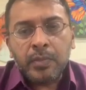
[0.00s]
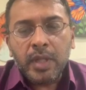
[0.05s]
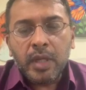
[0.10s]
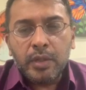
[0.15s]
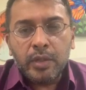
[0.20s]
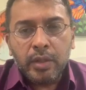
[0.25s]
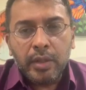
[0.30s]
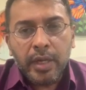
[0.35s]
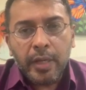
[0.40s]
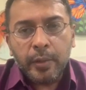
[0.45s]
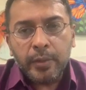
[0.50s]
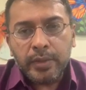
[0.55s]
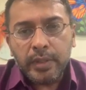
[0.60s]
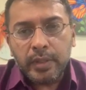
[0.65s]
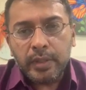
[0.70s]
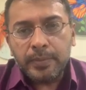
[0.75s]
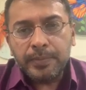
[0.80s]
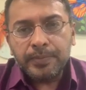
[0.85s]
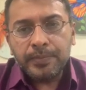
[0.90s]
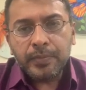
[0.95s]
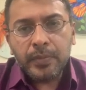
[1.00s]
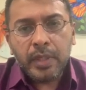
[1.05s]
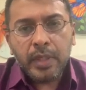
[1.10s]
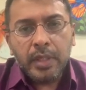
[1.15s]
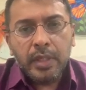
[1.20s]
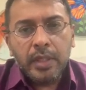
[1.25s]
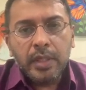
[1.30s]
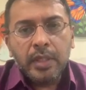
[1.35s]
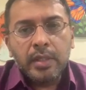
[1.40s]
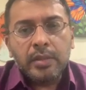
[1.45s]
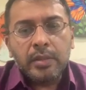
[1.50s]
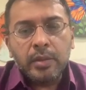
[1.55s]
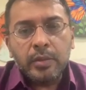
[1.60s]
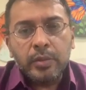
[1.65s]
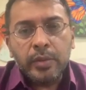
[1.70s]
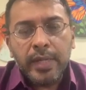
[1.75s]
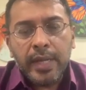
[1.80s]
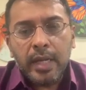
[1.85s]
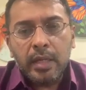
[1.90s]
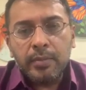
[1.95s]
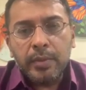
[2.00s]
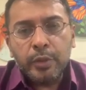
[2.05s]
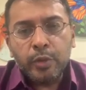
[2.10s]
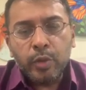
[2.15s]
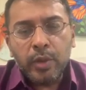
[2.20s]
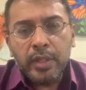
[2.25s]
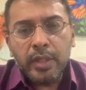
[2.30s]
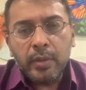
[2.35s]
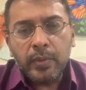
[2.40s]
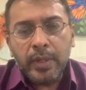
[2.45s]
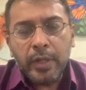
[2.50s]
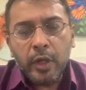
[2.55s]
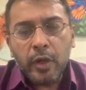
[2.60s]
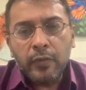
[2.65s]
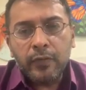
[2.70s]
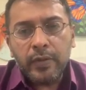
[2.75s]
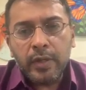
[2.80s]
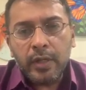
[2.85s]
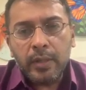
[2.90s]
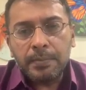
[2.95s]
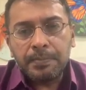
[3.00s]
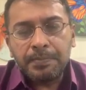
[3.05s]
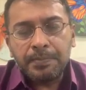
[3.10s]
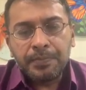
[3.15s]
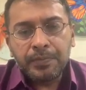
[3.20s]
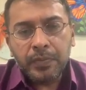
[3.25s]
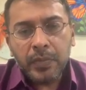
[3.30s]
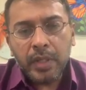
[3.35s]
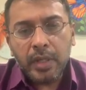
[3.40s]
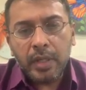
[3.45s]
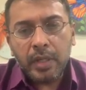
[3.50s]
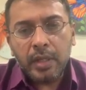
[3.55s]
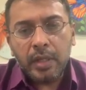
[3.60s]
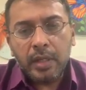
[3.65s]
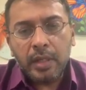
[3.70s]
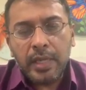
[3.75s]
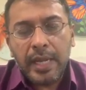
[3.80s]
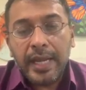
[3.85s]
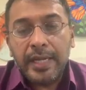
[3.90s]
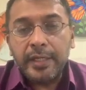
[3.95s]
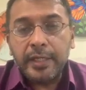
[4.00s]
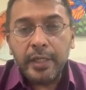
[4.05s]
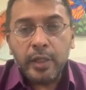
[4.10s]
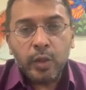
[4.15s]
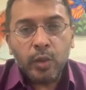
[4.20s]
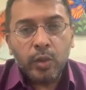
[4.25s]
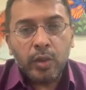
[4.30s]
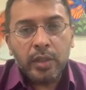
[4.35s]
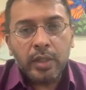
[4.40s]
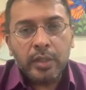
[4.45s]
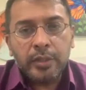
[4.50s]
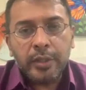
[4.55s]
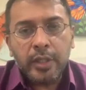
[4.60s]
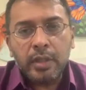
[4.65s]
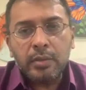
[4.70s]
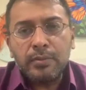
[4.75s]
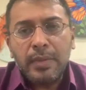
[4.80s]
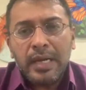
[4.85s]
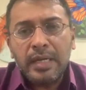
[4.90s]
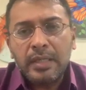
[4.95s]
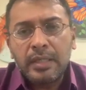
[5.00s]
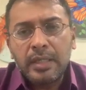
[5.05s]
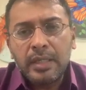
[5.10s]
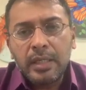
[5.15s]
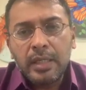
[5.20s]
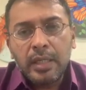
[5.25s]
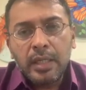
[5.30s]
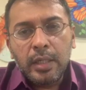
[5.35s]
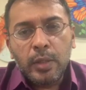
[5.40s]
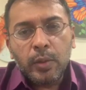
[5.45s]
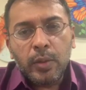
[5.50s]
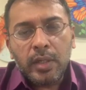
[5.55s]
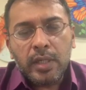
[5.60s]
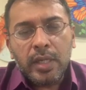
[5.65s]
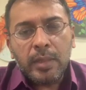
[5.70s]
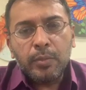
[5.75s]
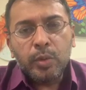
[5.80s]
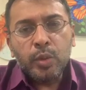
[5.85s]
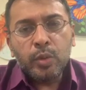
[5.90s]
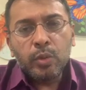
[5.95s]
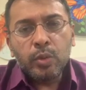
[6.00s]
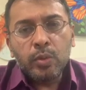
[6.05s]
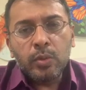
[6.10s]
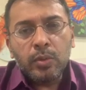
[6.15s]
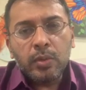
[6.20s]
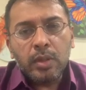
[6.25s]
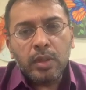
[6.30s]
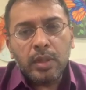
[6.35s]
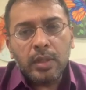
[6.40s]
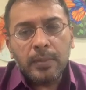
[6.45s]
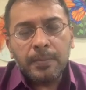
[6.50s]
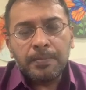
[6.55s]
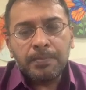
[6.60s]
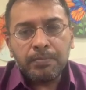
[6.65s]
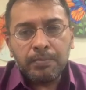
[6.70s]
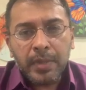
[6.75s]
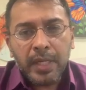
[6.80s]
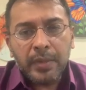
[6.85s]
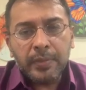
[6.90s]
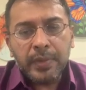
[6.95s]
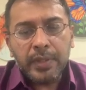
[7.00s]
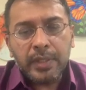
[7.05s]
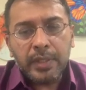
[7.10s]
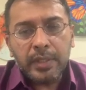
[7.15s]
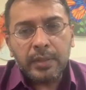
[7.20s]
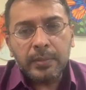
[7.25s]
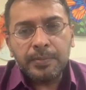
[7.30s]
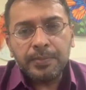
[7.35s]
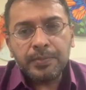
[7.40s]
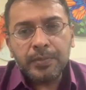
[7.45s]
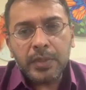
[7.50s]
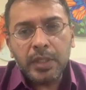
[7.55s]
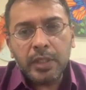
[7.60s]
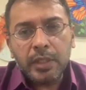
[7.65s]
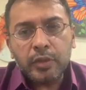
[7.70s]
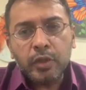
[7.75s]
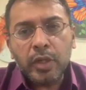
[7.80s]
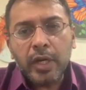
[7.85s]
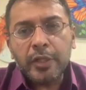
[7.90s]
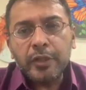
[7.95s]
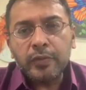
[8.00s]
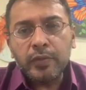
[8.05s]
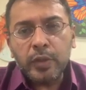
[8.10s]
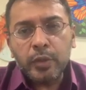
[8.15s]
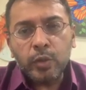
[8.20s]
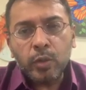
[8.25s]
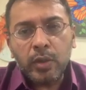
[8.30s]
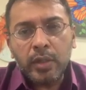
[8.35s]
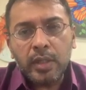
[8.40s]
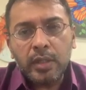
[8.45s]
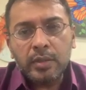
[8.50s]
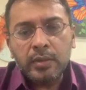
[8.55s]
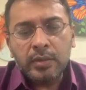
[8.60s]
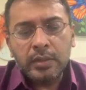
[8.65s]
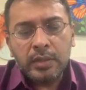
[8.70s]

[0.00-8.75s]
to reduce it. So today I'll be showing the video of a 80-year-old gentleman who had come to me with a dislocation of the shoulder.